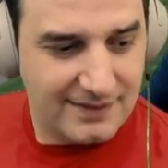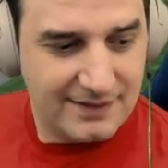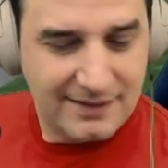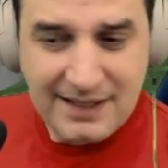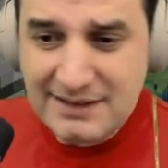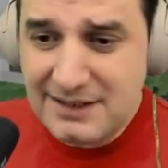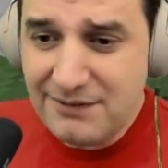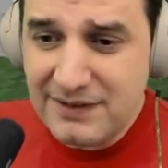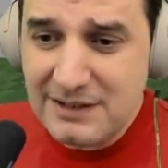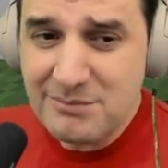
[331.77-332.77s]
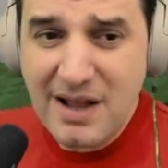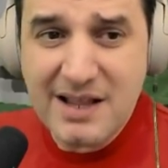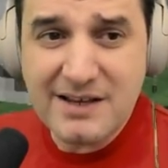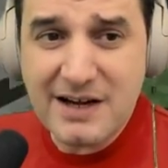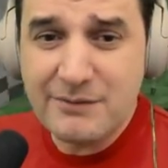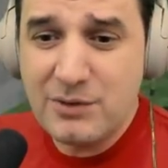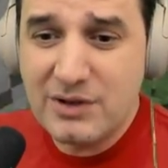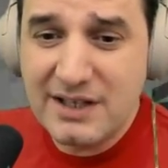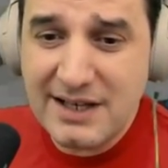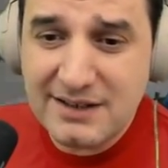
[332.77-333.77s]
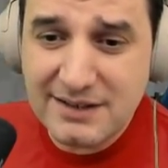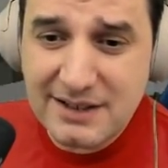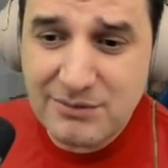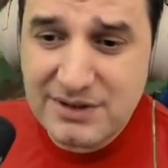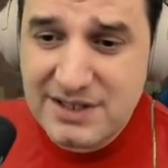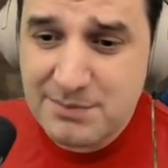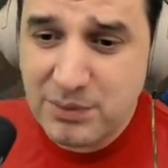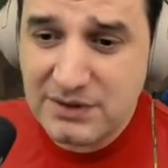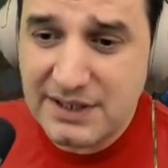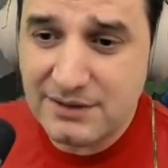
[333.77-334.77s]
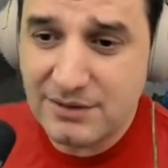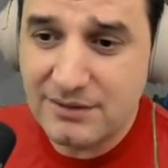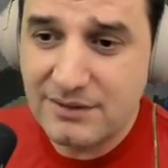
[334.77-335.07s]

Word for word: not even in Minecraft you cannot run with this potato.